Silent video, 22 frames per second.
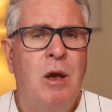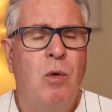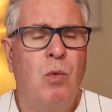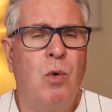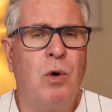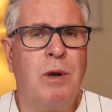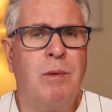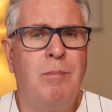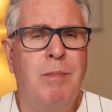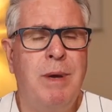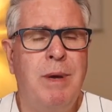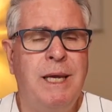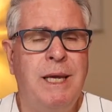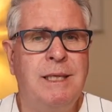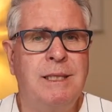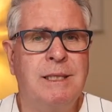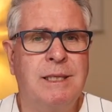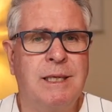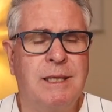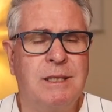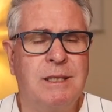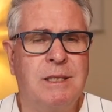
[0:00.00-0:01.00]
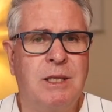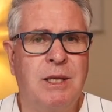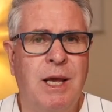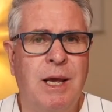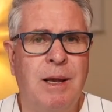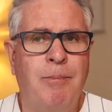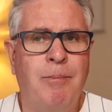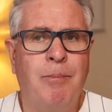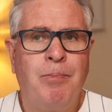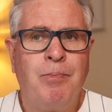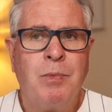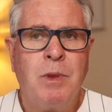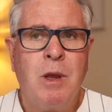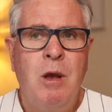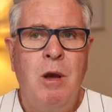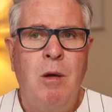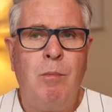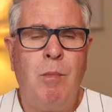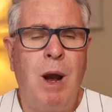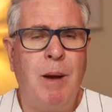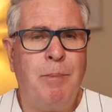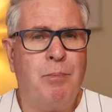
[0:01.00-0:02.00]
What it means is that
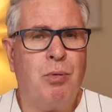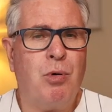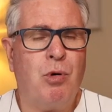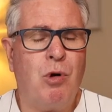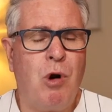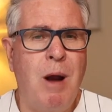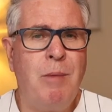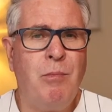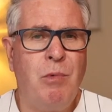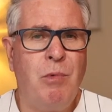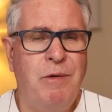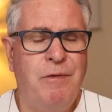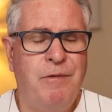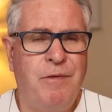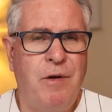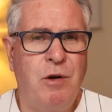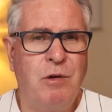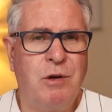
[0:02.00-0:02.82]
my primary